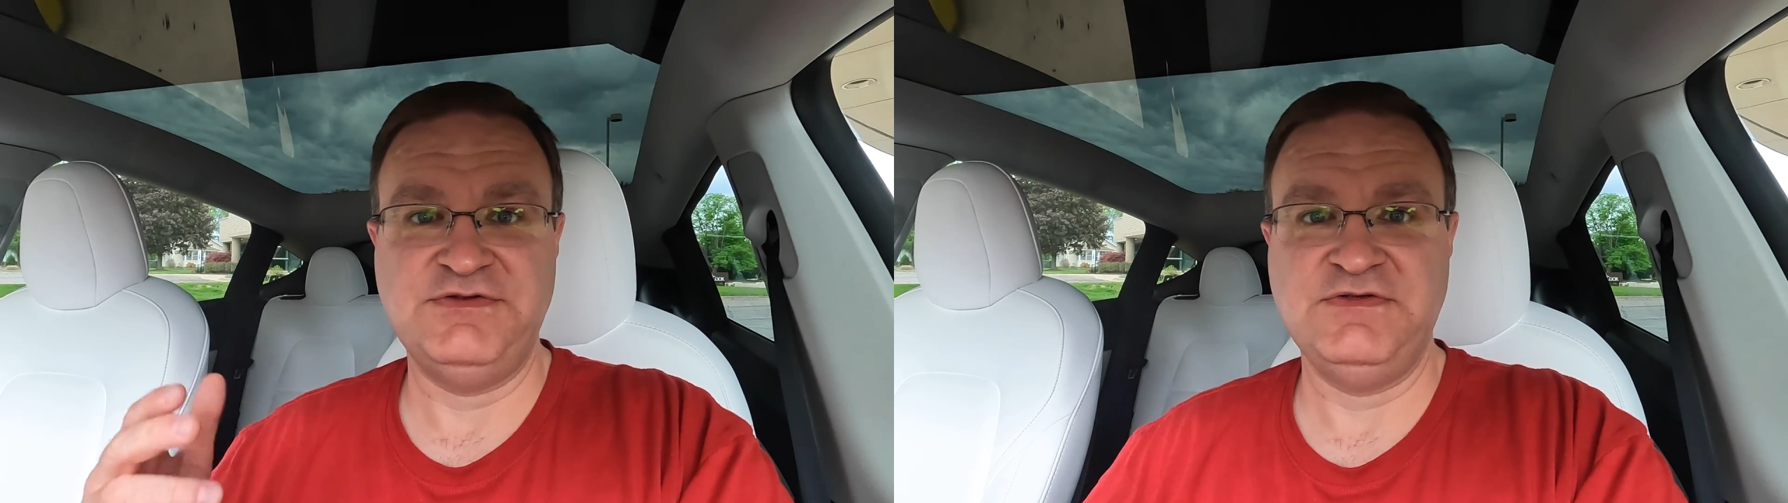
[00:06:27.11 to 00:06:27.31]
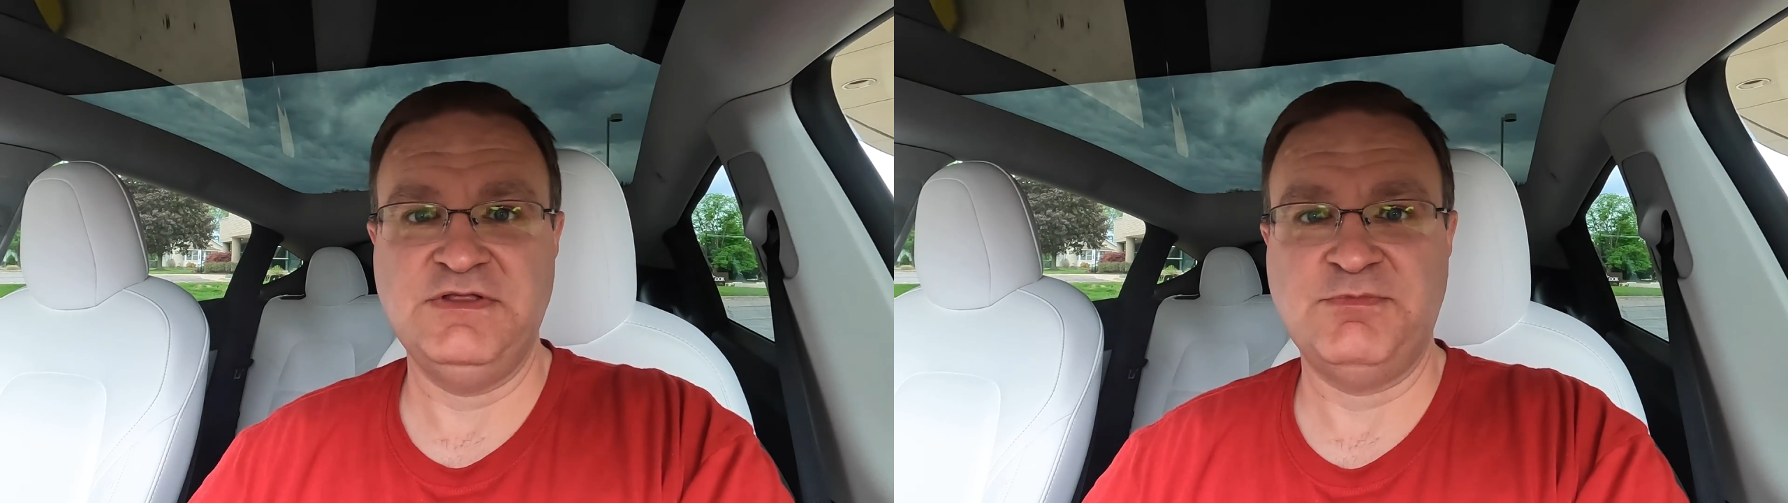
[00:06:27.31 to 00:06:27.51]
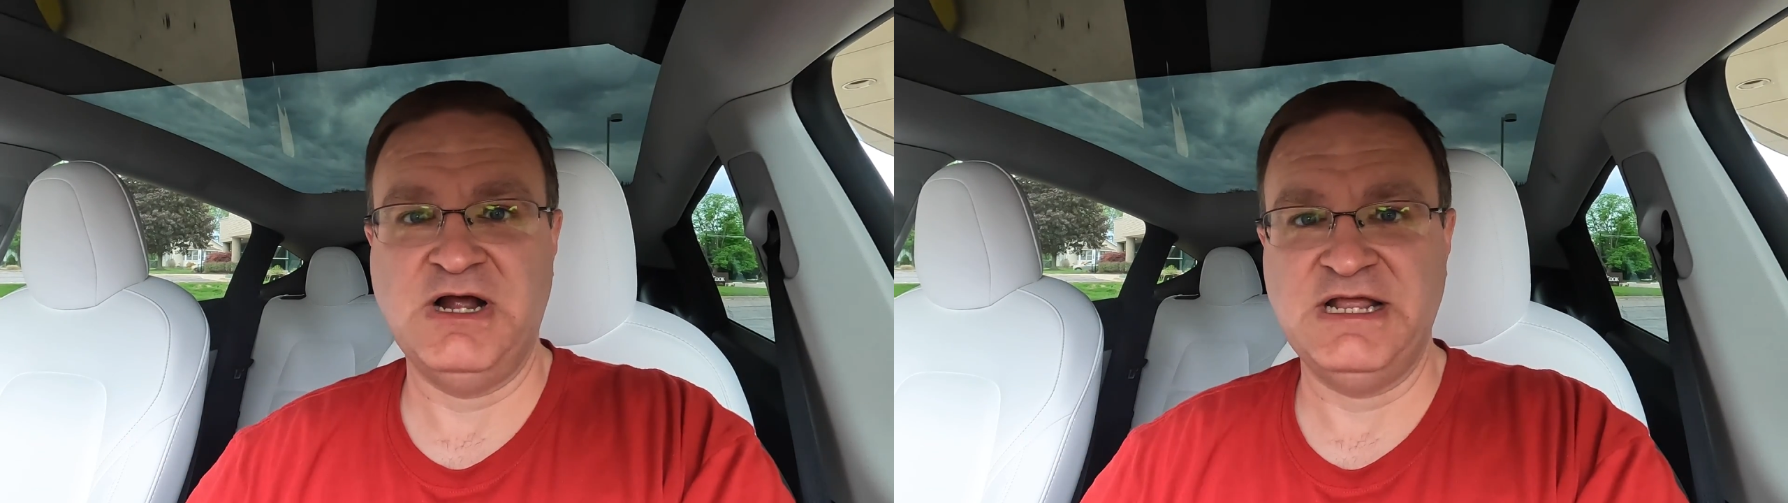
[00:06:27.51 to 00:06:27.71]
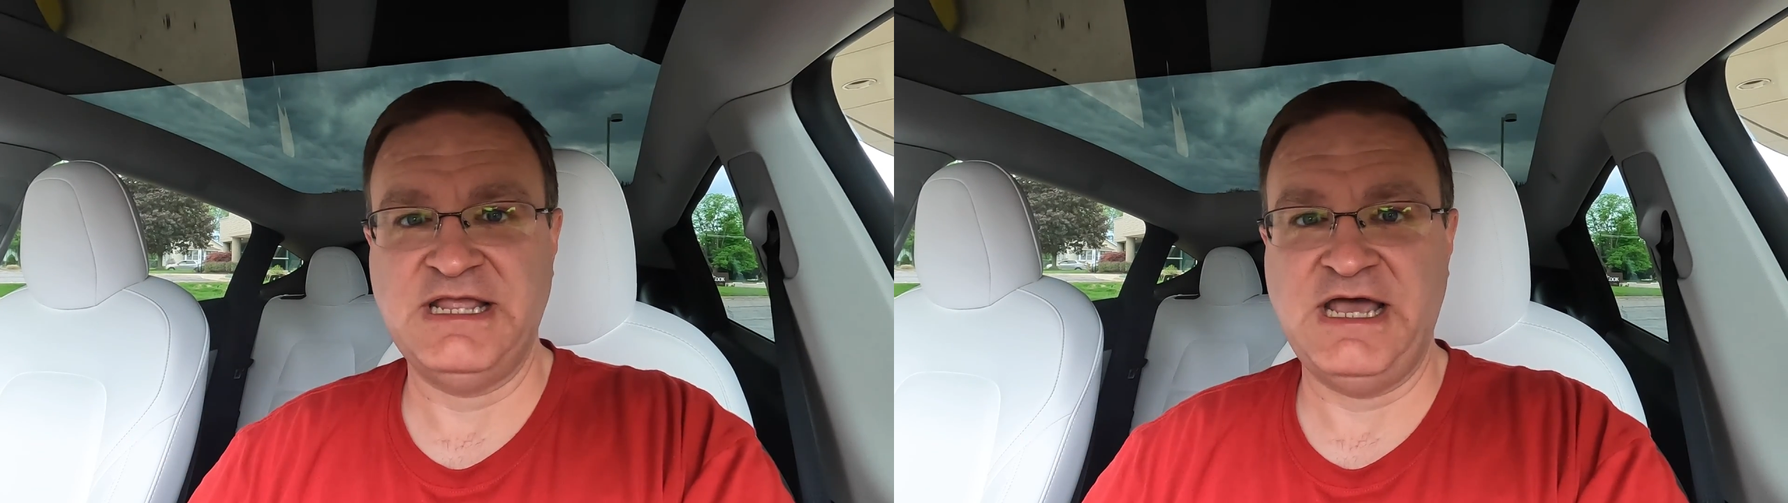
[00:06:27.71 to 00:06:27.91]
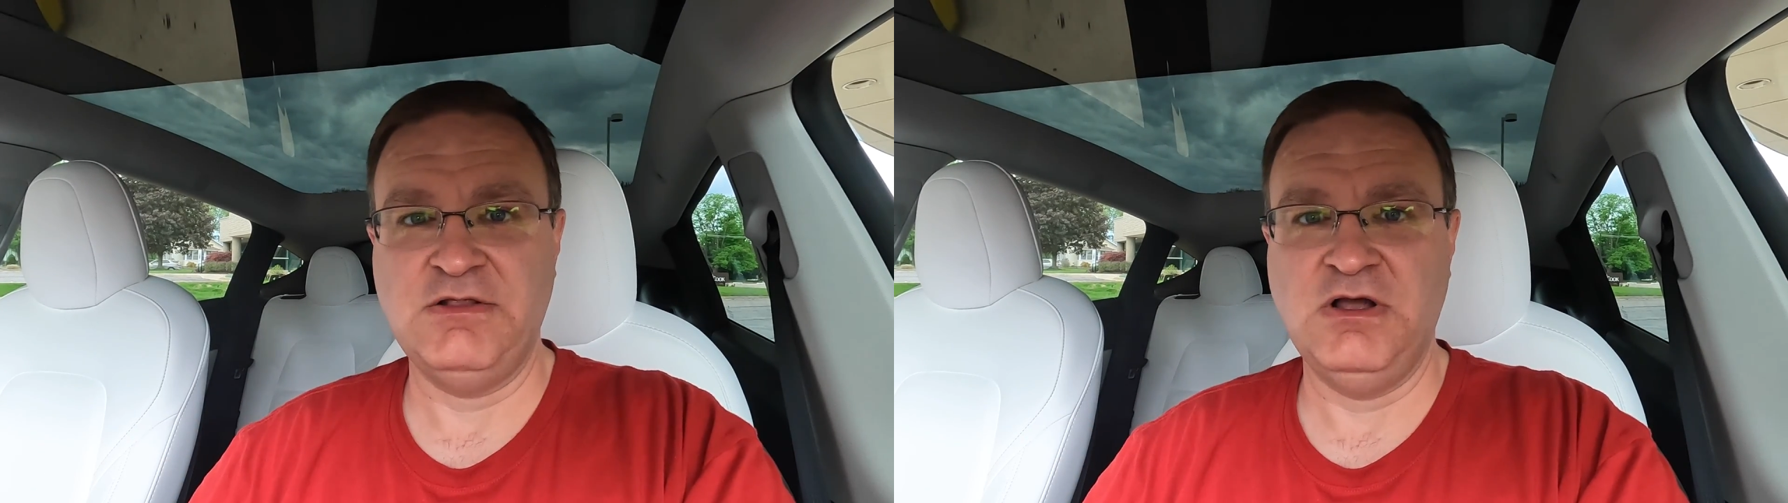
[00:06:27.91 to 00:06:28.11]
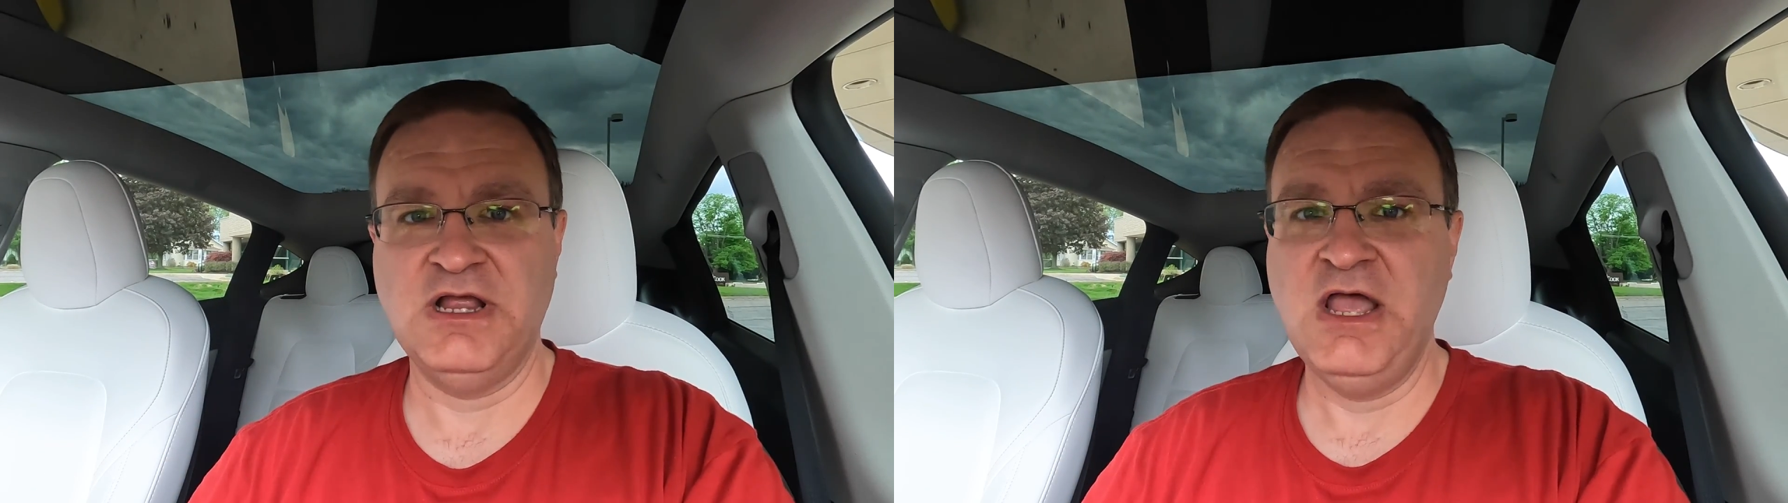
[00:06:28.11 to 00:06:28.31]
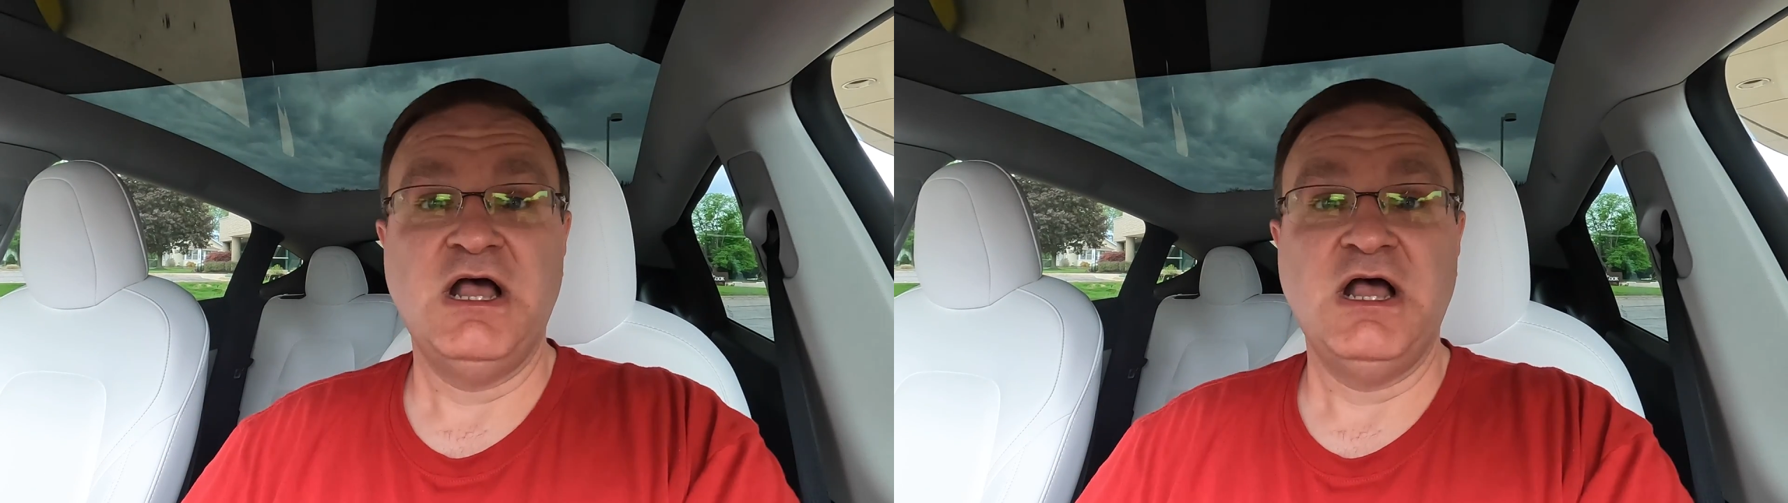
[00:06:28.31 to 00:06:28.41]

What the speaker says: to the product catalog.